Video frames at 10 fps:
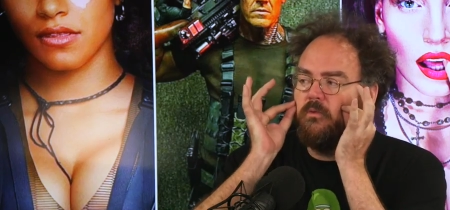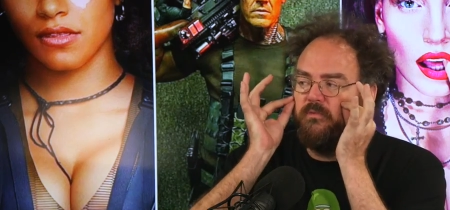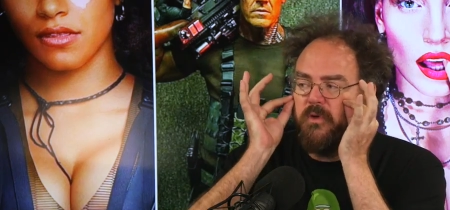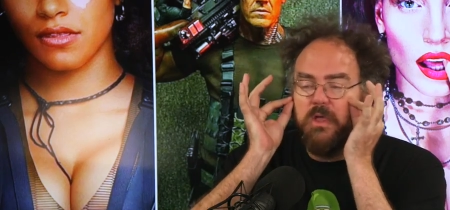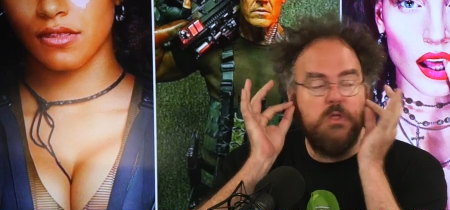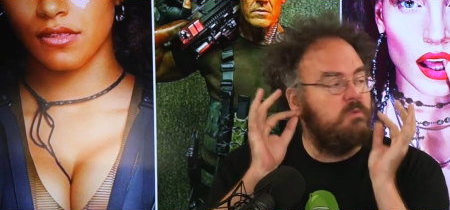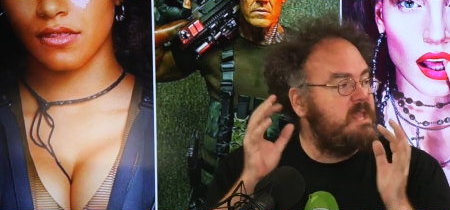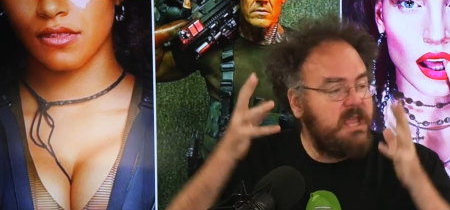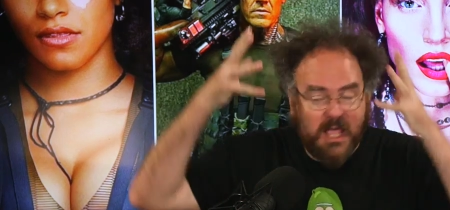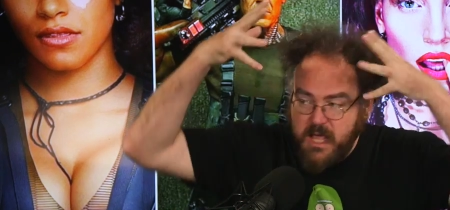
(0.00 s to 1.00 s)
Speaker 1: very
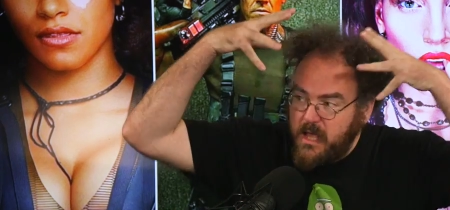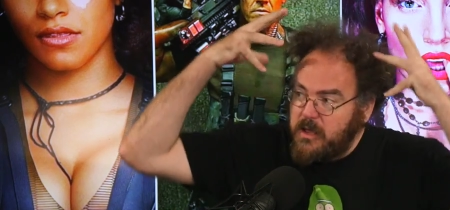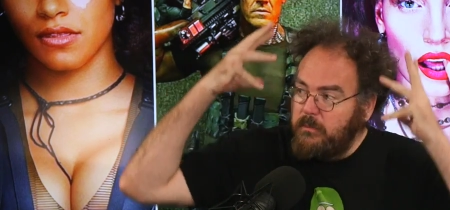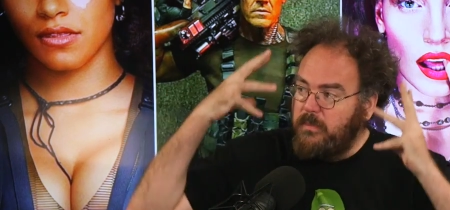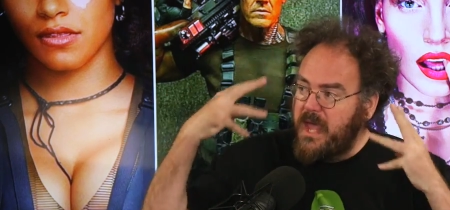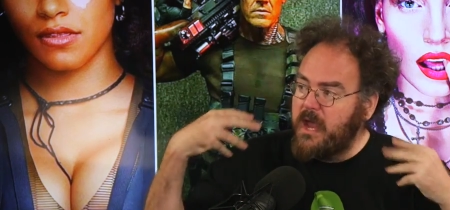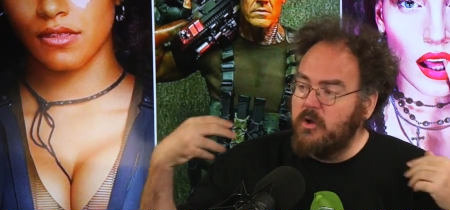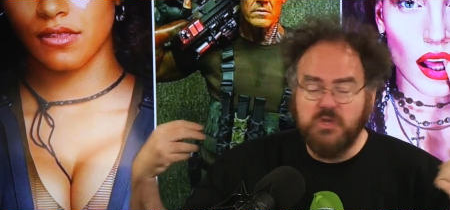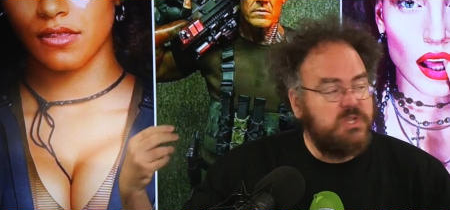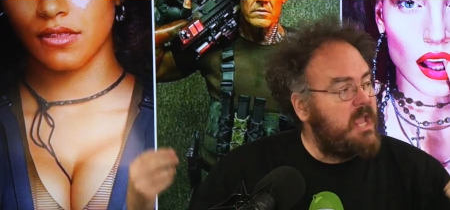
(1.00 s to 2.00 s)
unique
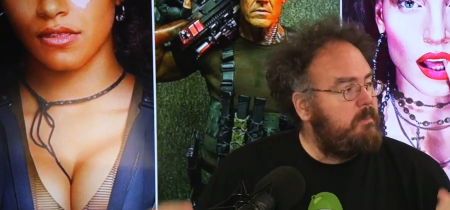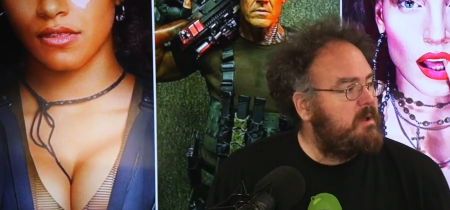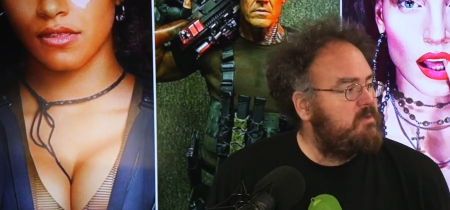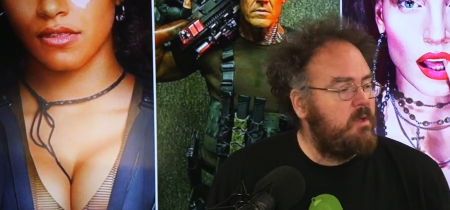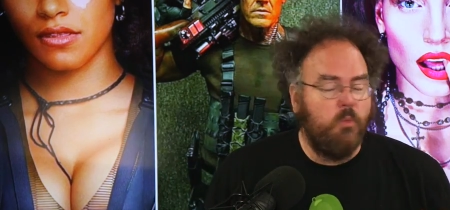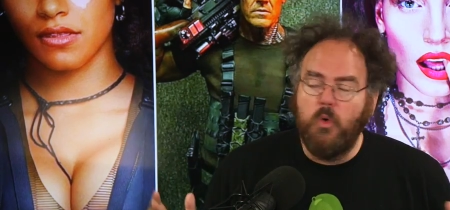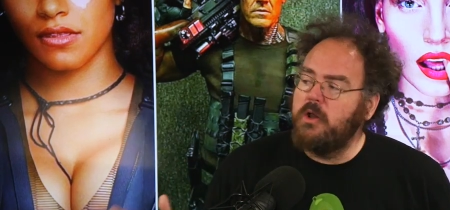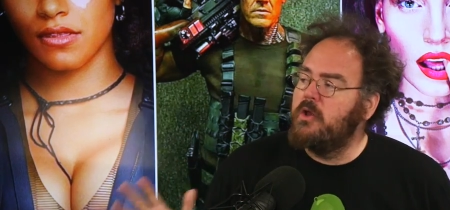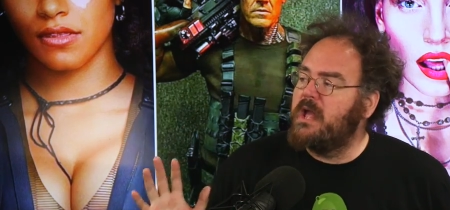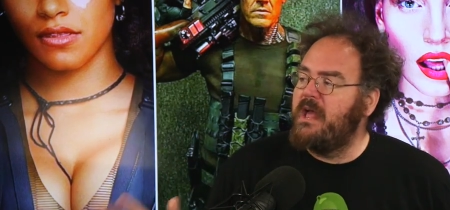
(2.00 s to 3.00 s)
hair shape and everything.
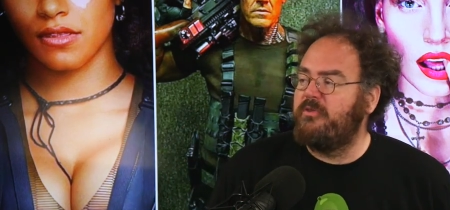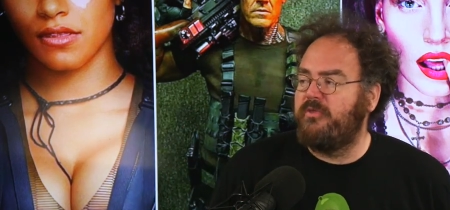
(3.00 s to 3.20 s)
What are your guys'